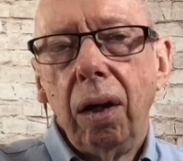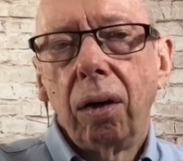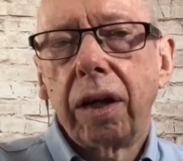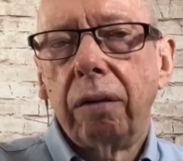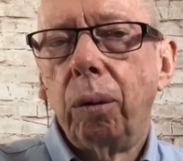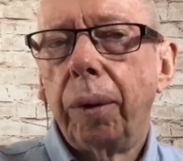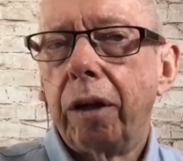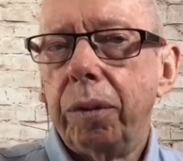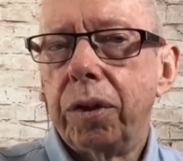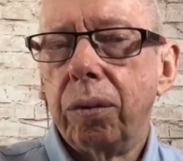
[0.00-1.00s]
Okay, well, we're
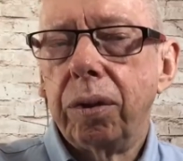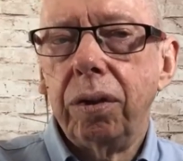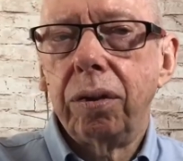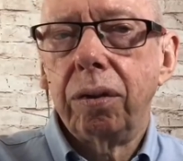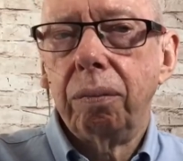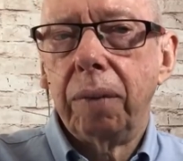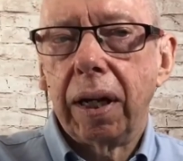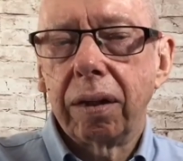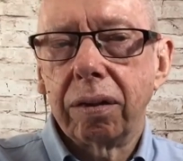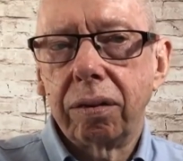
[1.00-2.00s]
going to be talking to
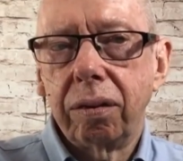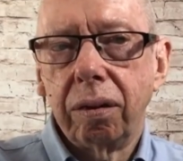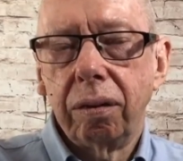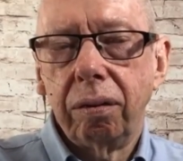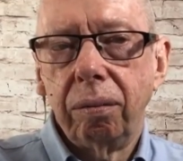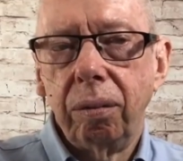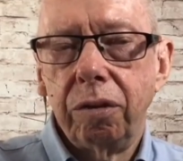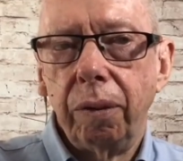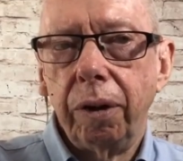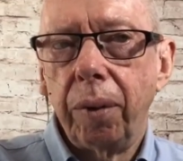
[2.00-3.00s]
Marcus on a
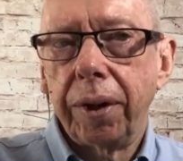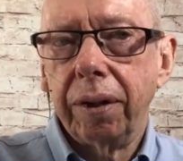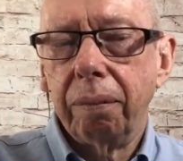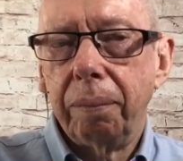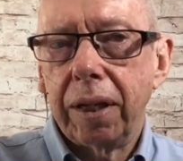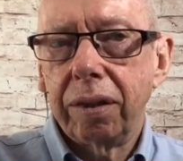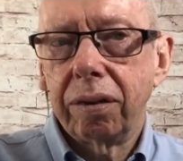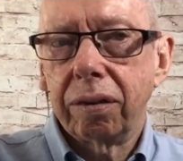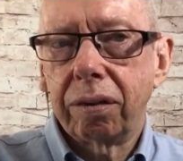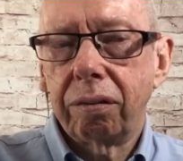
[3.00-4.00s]
reasonably regular
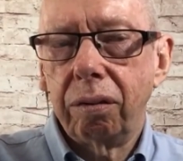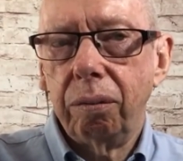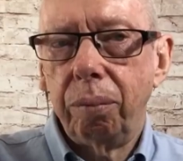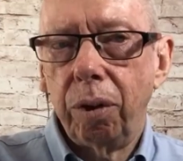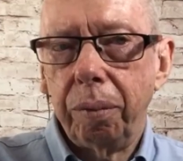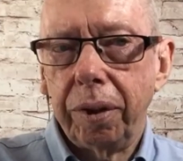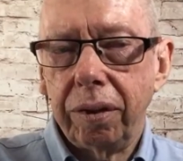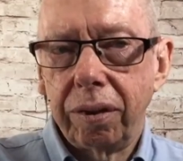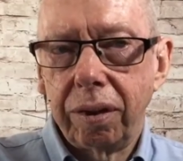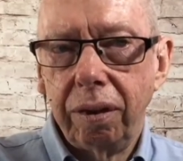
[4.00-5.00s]
basis through
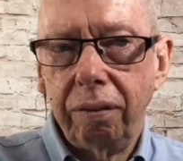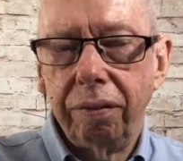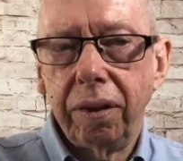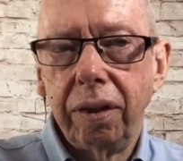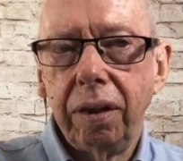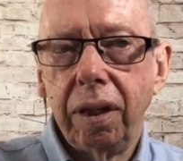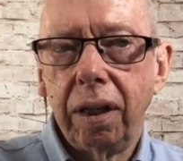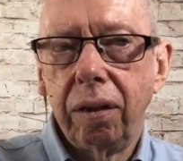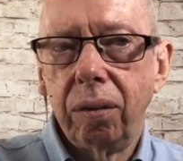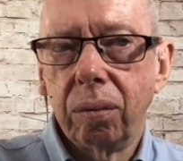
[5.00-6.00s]
Property TV
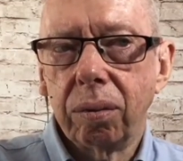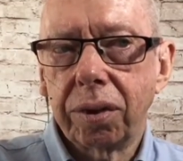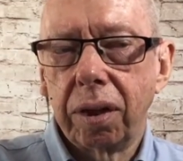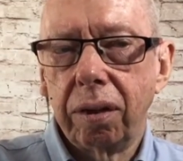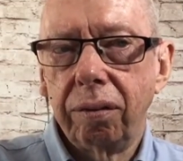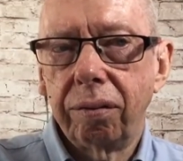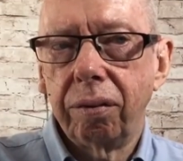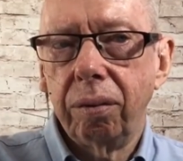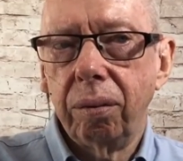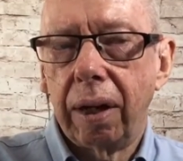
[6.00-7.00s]
and also
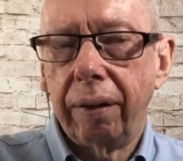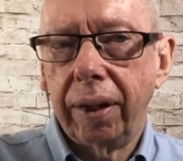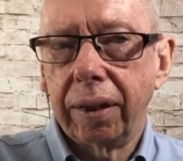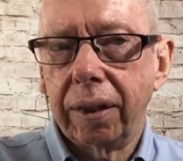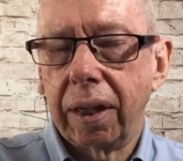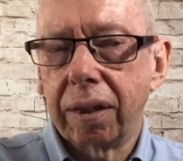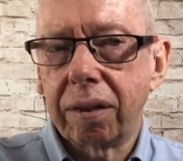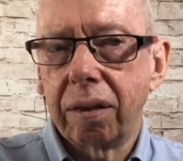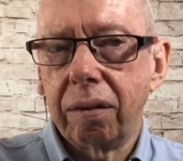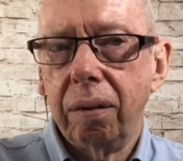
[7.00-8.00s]
through RE Uncut.
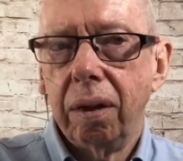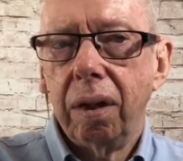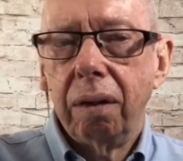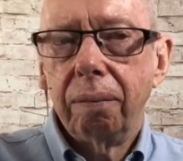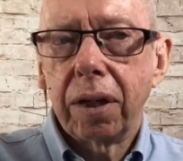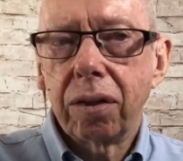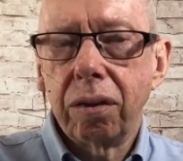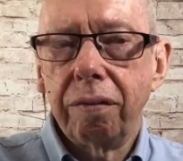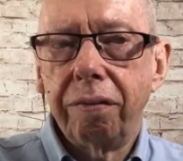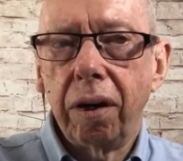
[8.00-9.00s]
So make
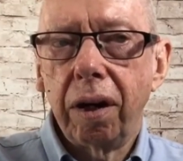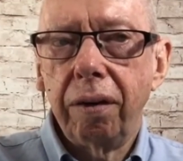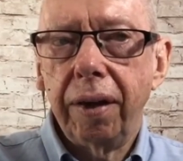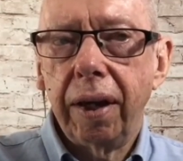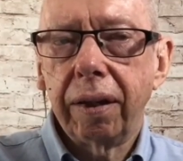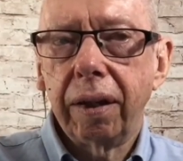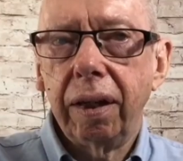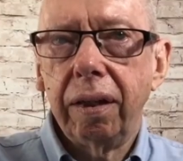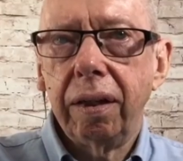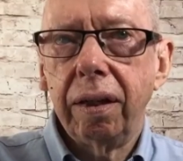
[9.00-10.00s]
sure you follow that.
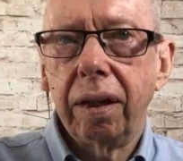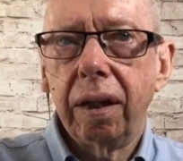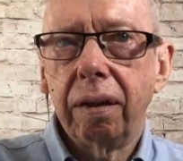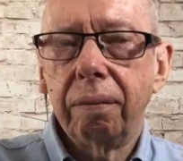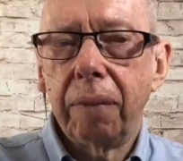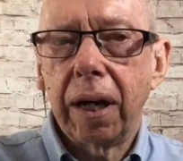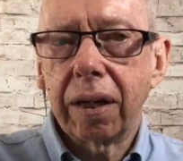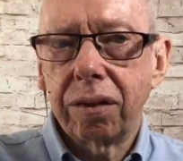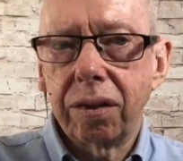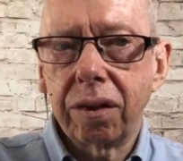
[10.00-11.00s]
And
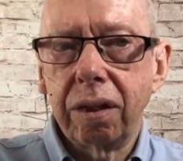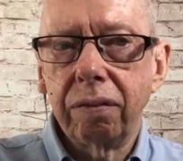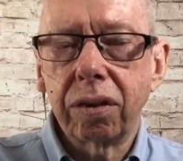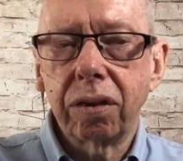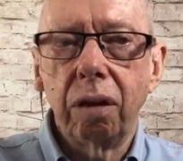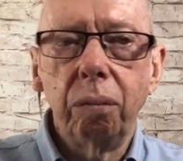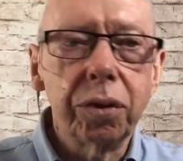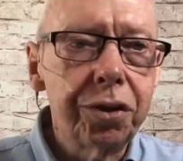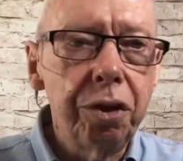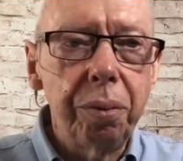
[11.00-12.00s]
Marcus, just give us, and
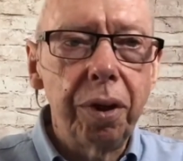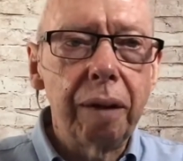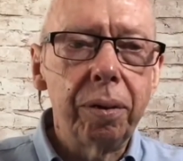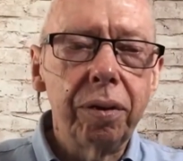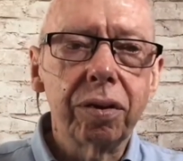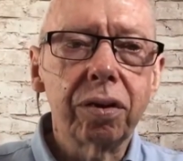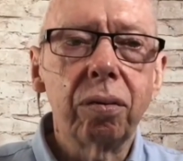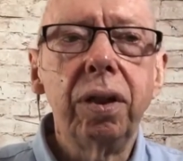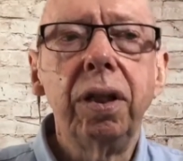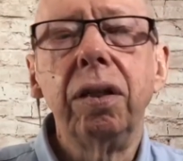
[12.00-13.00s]
we'll super it up on the
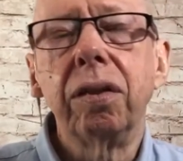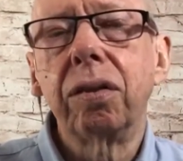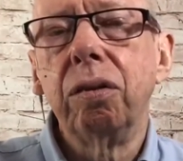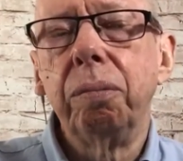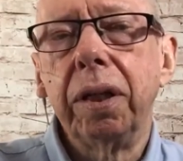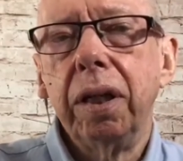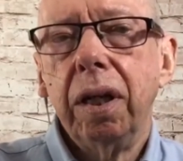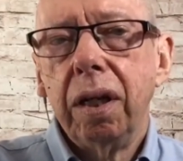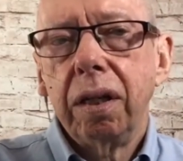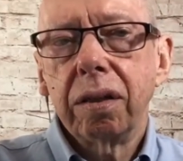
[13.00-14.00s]
screen here too, but
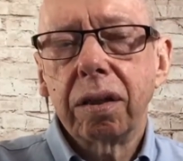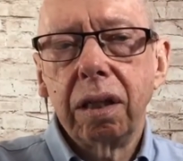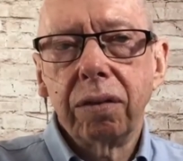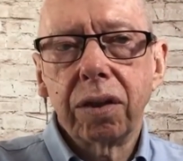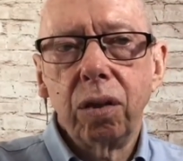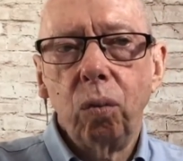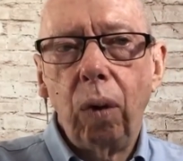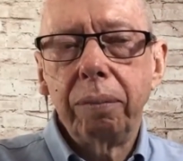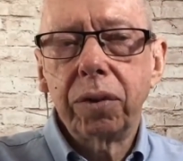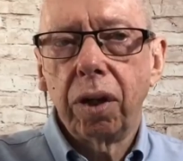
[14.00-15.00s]
just give us the
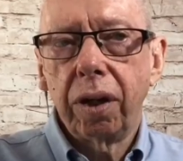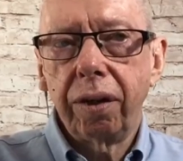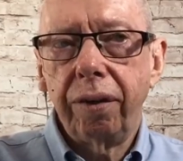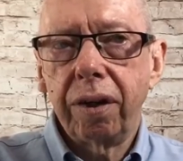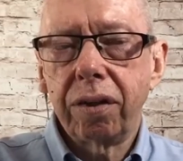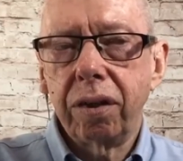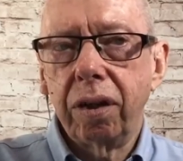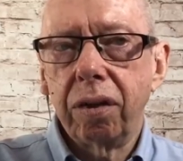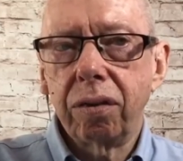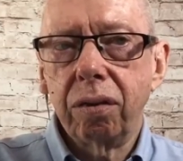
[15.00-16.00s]
website address to
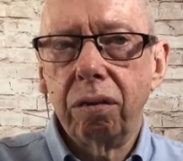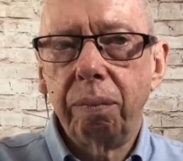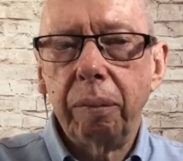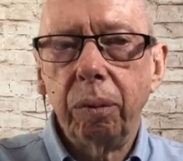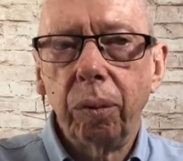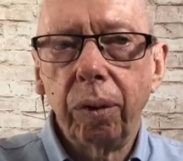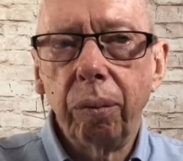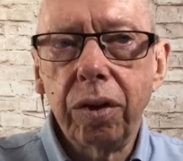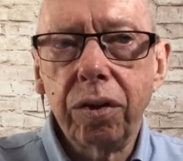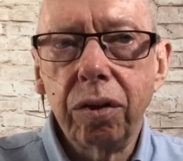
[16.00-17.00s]
go to if people want to
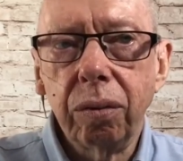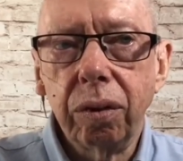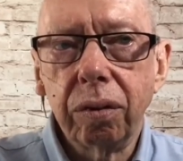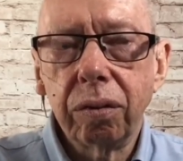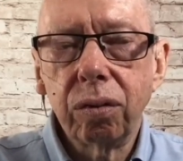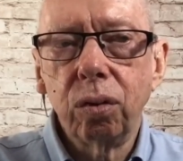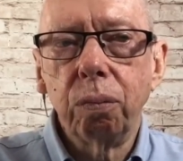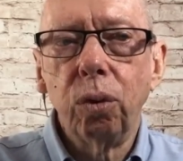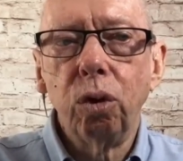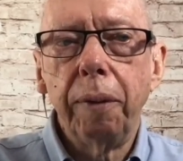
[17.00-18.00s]
reach you and
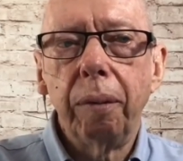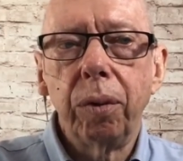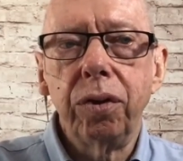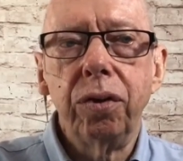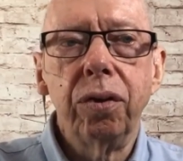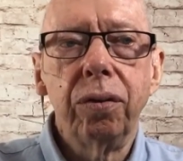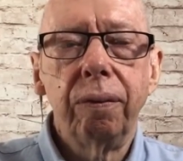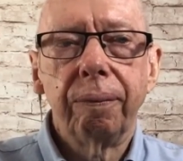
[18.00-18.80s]
talk more about what you do.